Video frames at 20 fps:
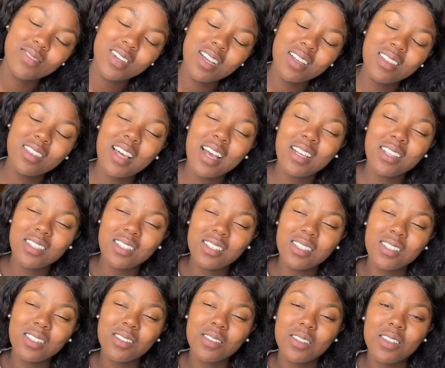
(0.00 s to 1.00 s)

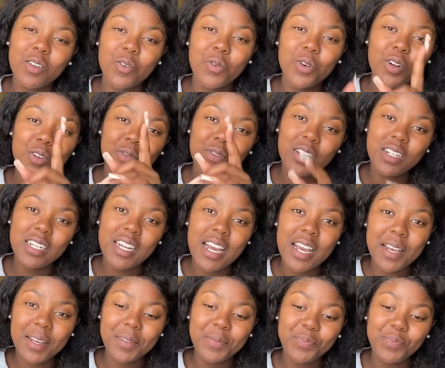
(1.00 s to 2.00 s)
that's the word of the
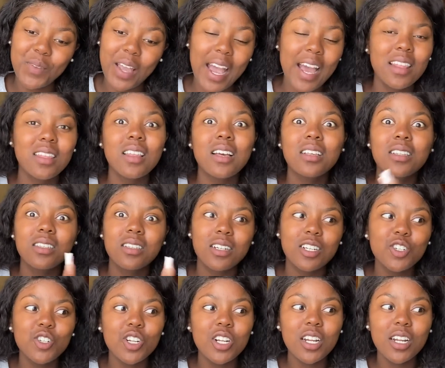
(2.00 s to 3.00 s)
day. And that's
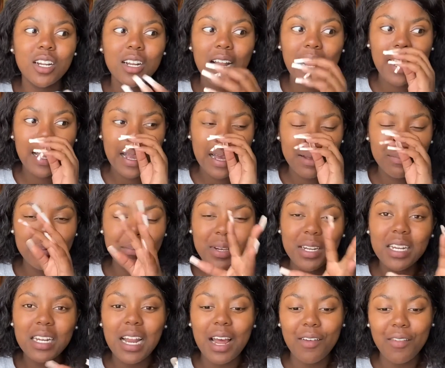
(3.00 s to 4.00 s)
literally like a
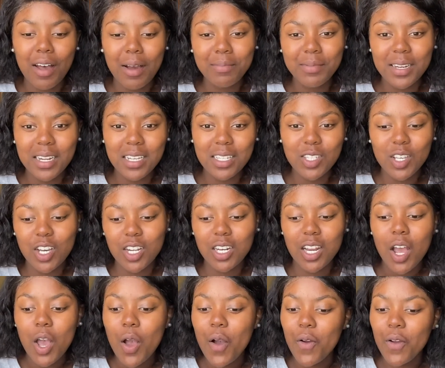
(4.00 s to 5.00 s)
mini life update on
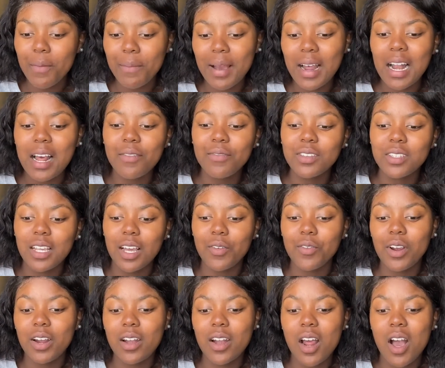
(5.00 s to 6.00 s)
where my life is at
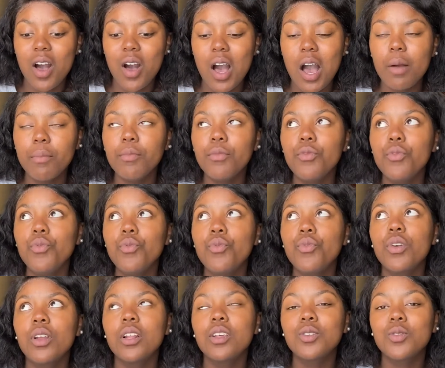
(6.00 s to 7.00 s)
right now. I'm
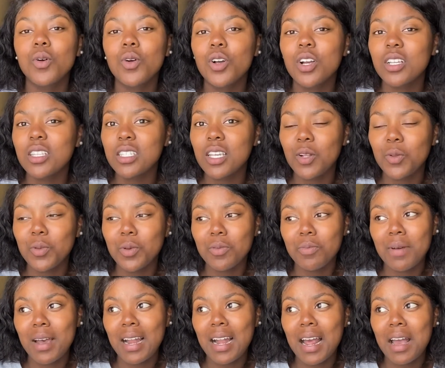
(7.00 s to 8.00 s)
really so content with
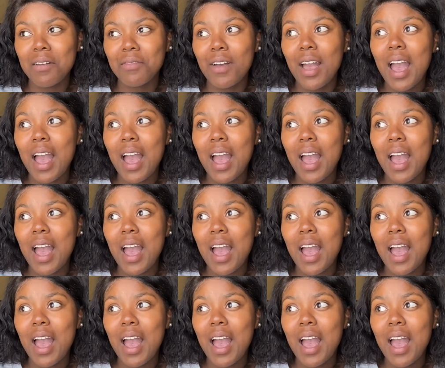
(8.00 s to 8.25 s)
my life.